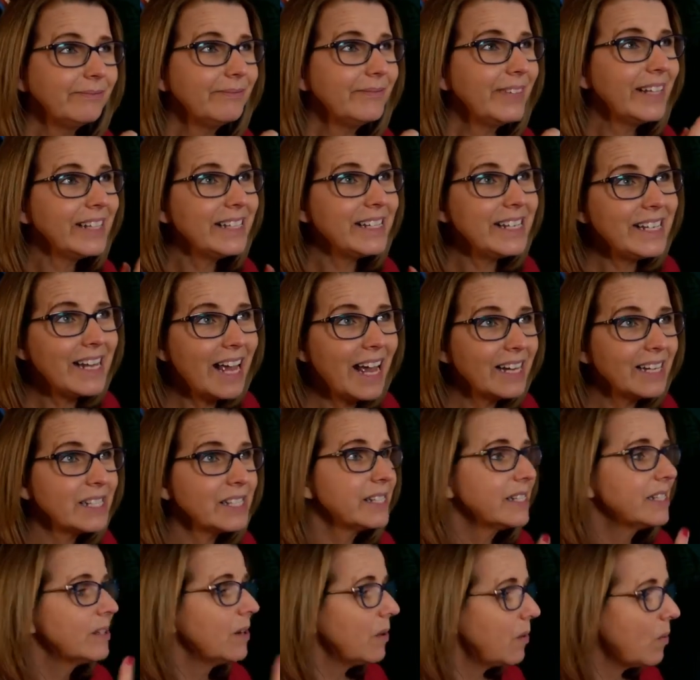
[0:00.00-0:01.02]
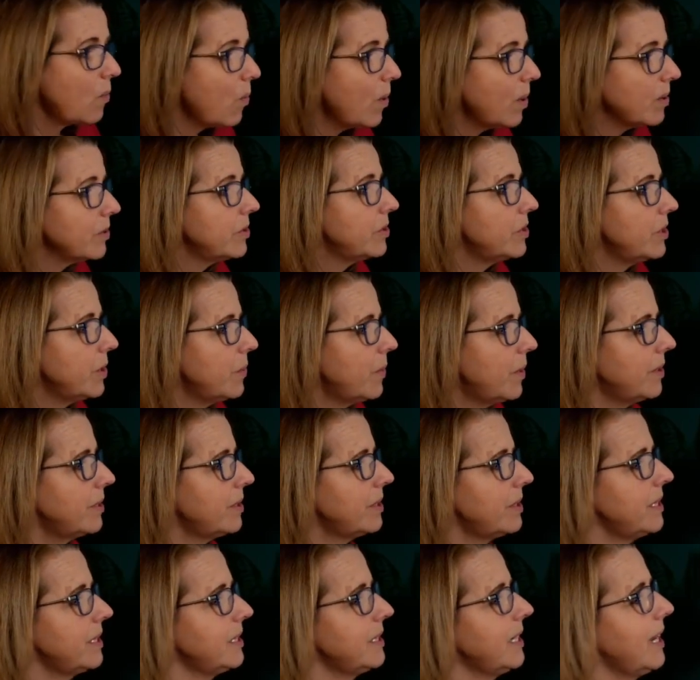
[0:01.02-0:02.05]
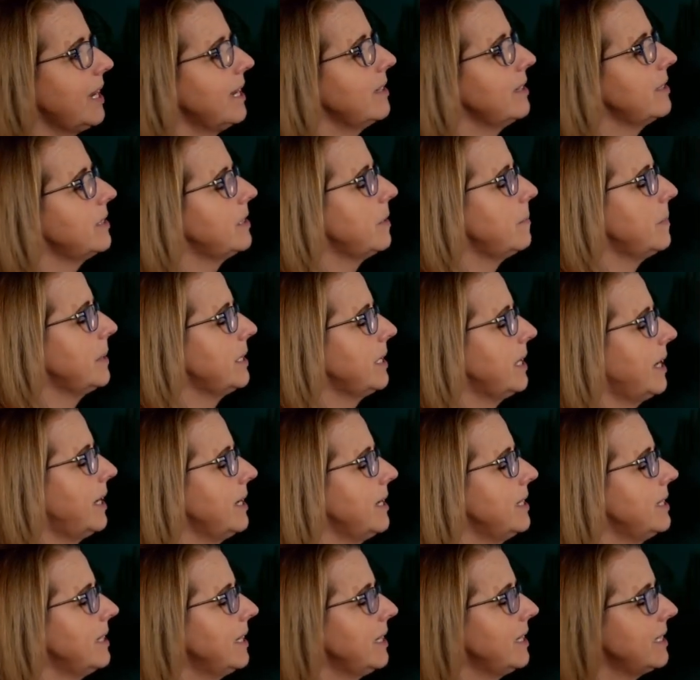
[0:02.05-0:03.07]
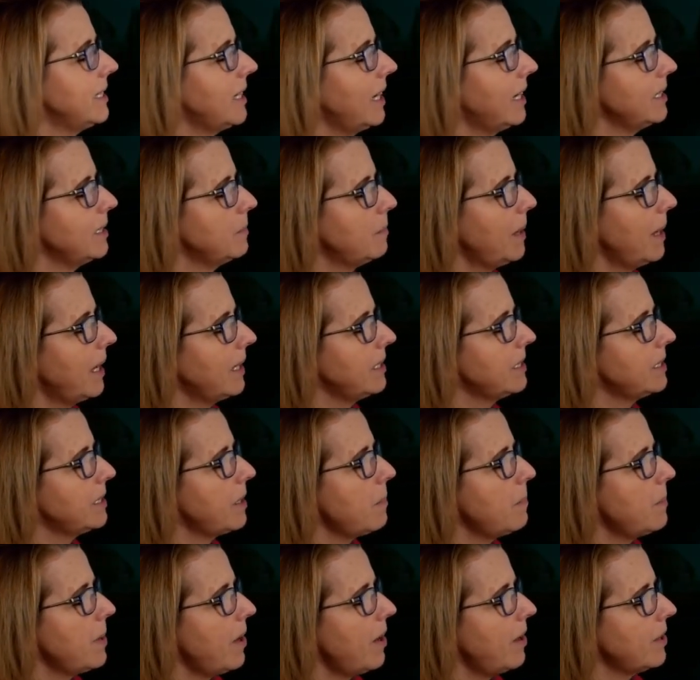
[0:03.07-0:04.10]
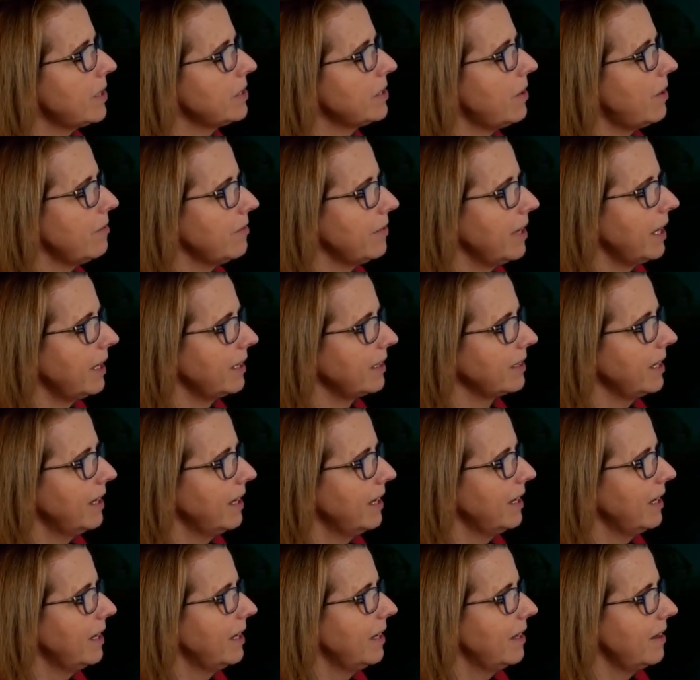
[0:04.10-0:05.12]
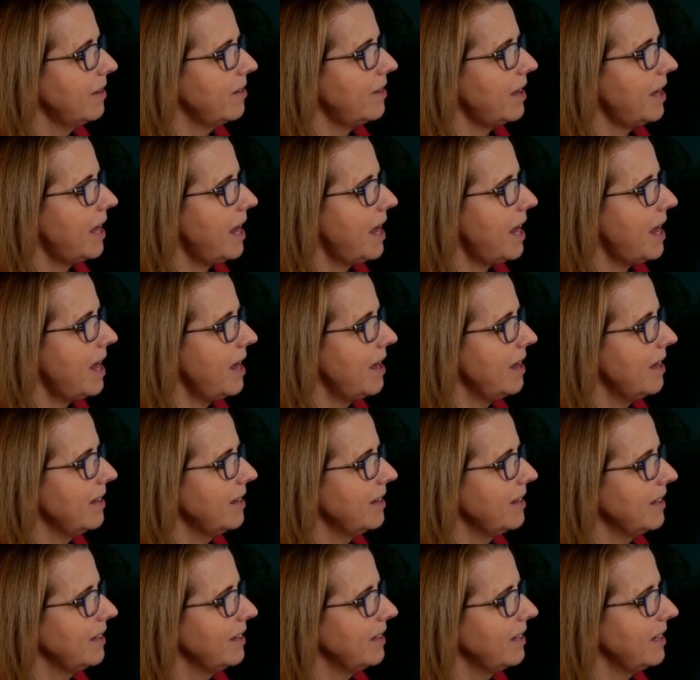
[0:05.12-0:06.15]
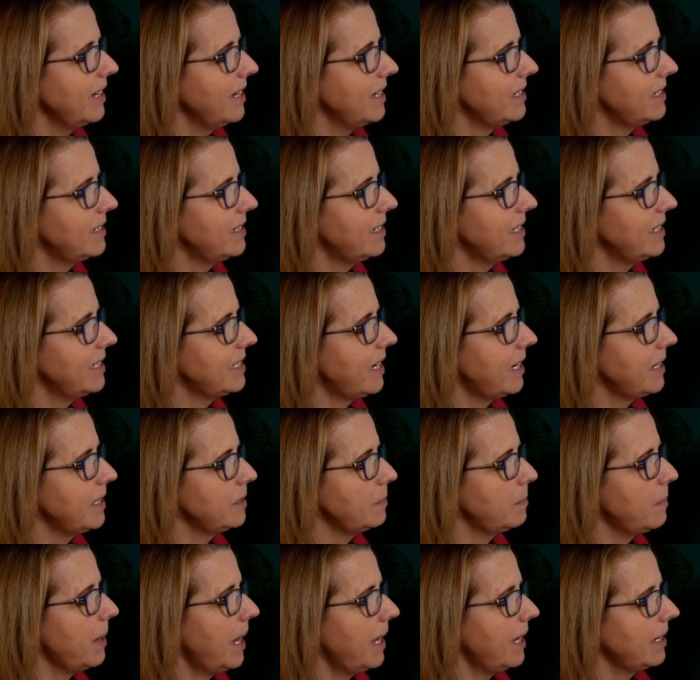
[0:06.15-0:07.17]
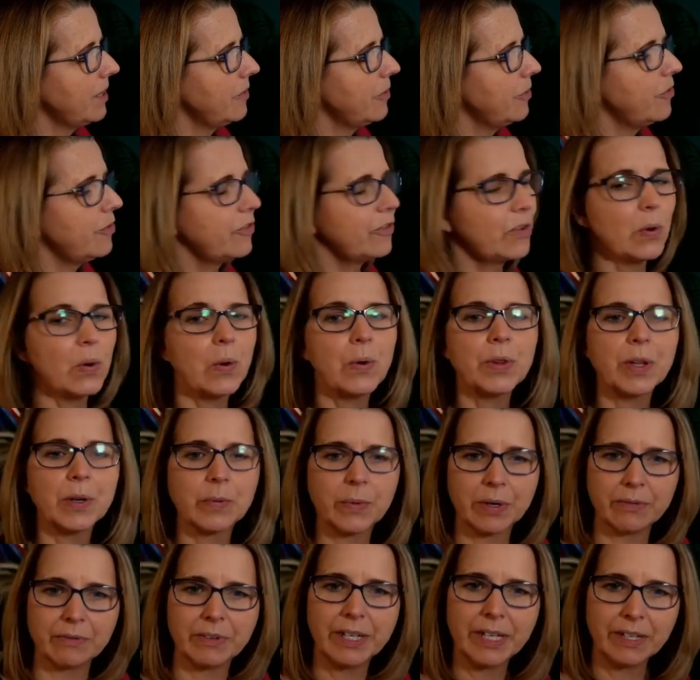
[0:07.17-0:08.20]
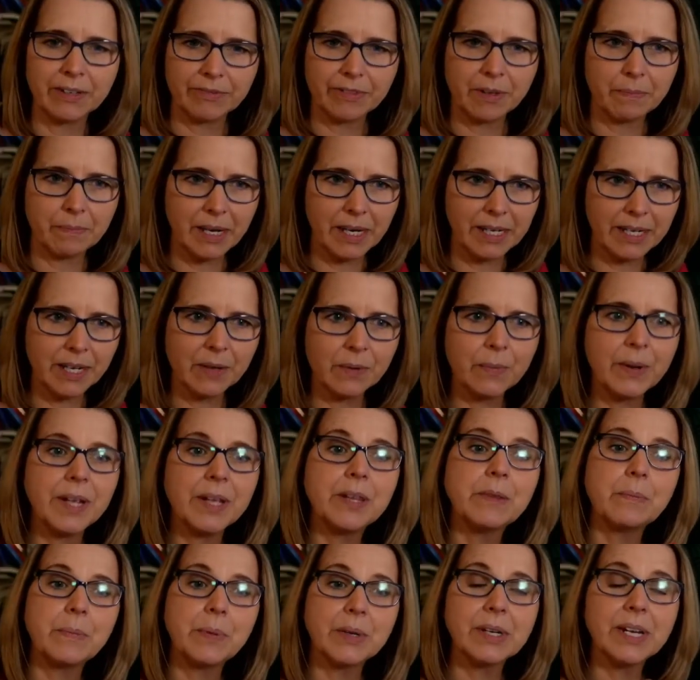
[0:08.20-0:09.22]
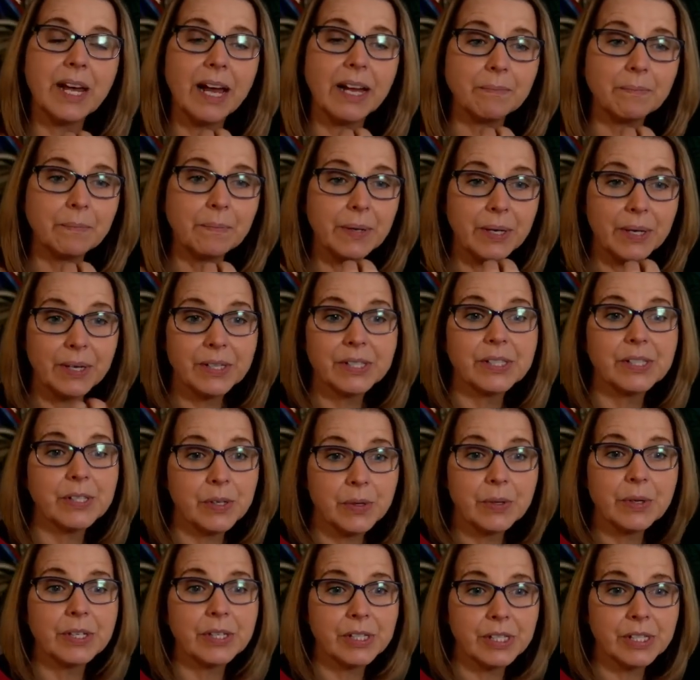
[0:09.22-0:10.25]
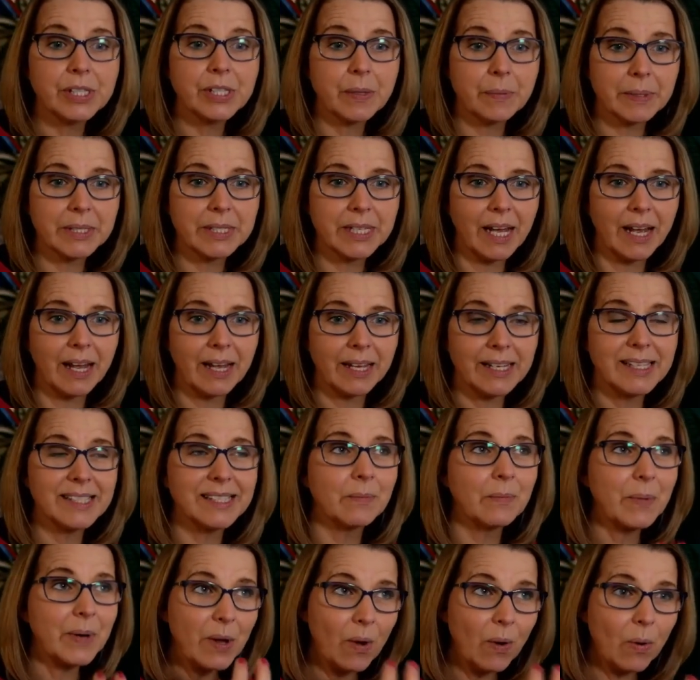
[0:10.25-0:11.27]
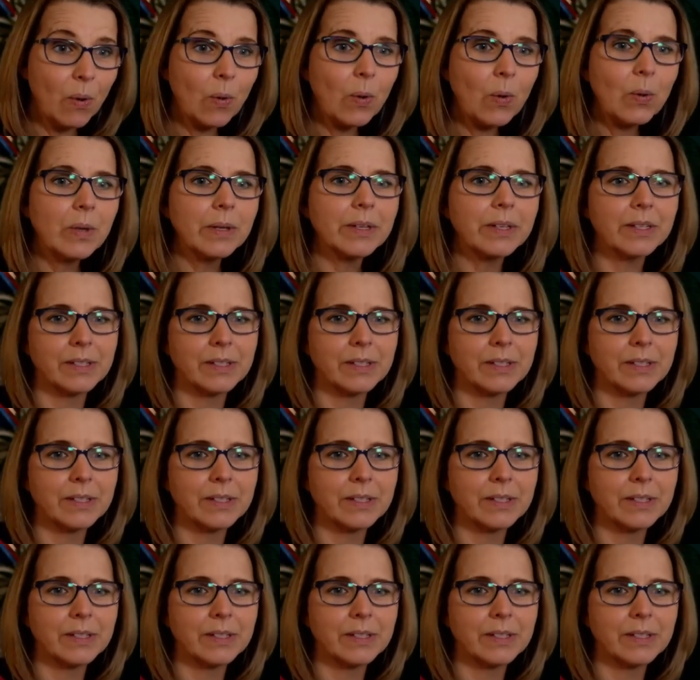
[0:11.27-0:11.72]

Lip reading: Yes, once you understand subitizing, dice patterns are part of it. There is the dice pattern of 4 that we're really familiar with, but a person who can subitize, and we all can